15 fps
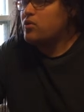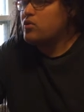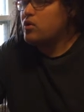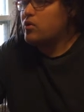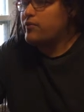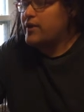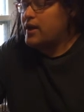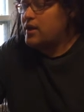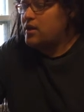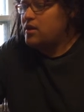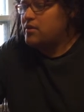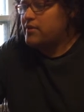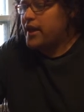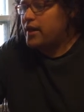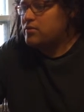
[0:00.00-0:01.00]
don't know if
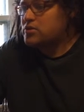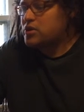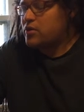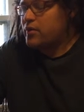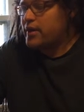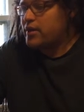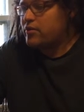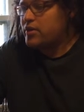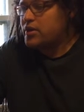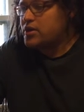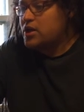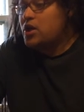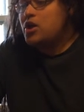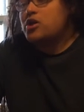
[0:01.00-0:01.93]
any of that was coherent.